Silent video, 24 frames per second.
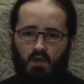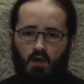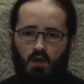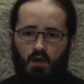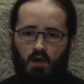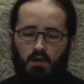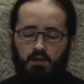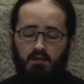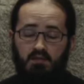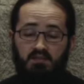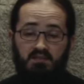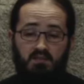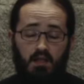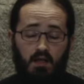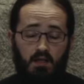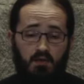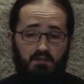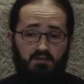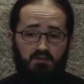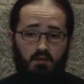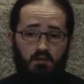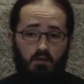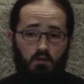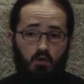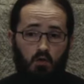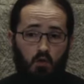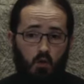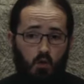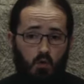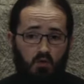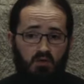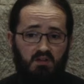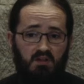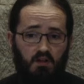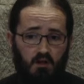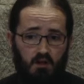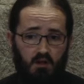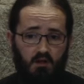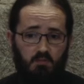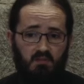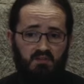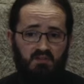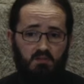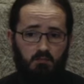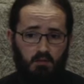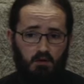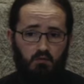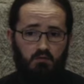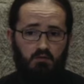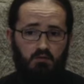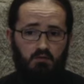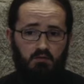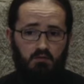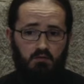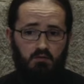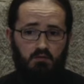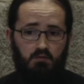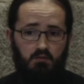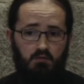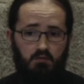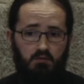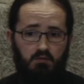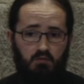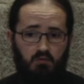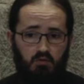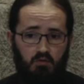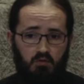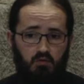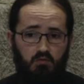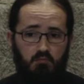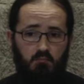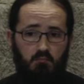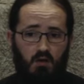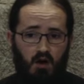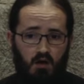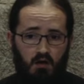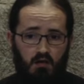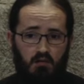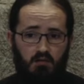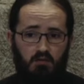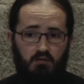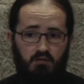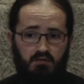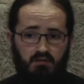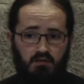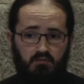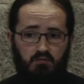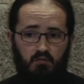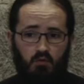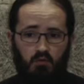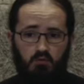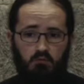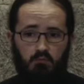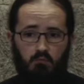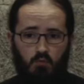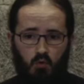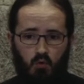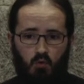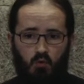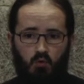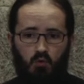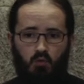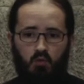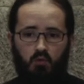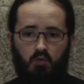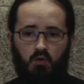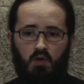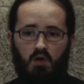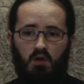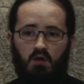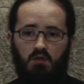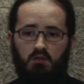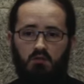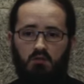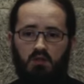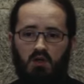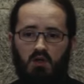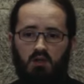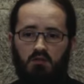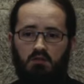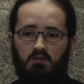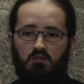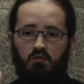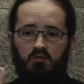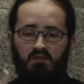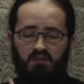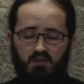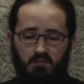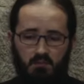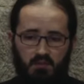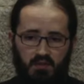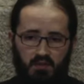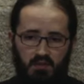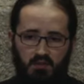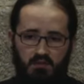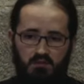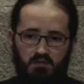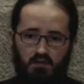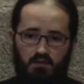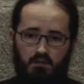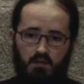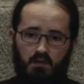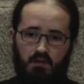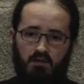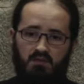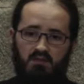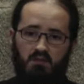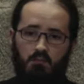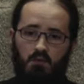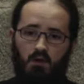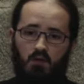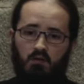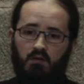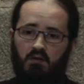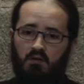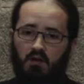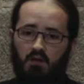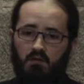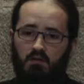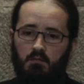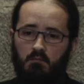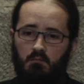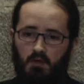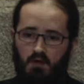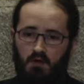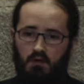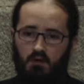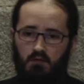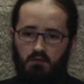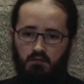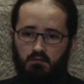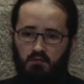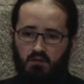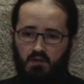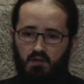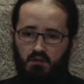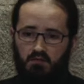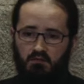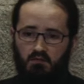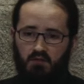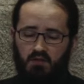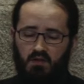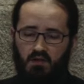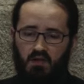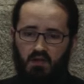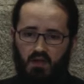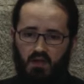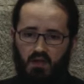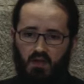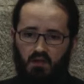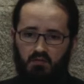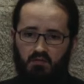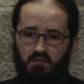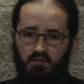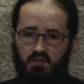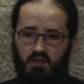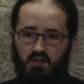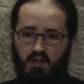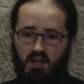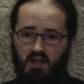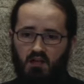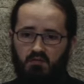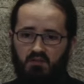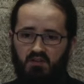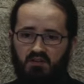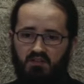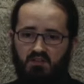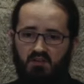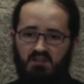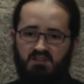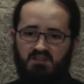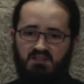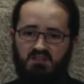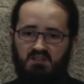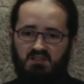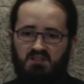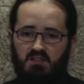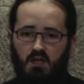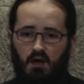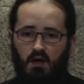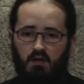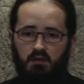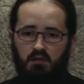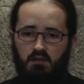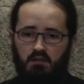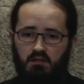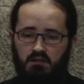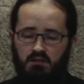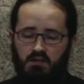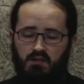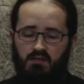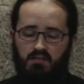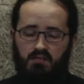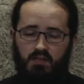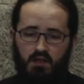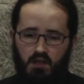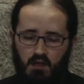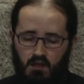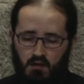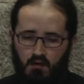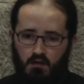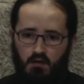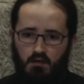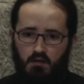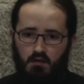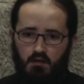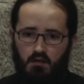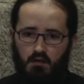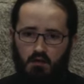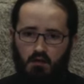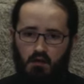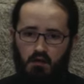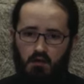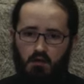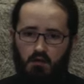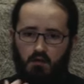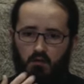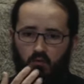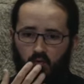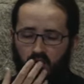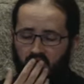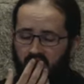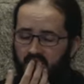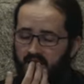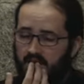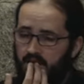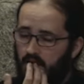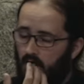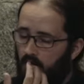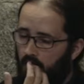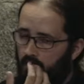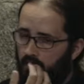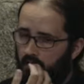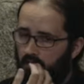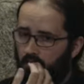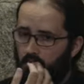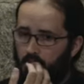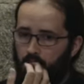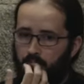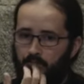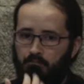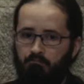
and it takes a long time. It's about 2 miles, if not more, to get to the beach. And then it's about another mile to get to the cave. And the cave is this tiny little thing, really tiny.